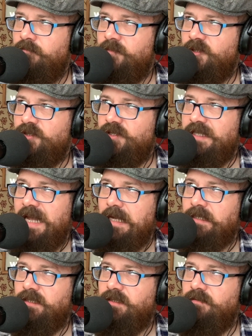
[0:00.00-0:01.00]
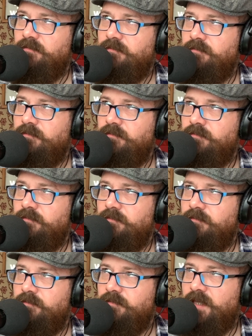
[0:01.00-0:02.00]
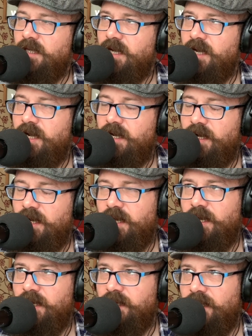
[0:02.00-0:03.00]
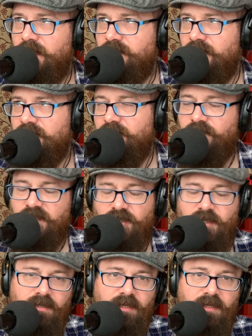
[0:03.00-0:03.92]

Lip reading: just sat, and I tend to fidget,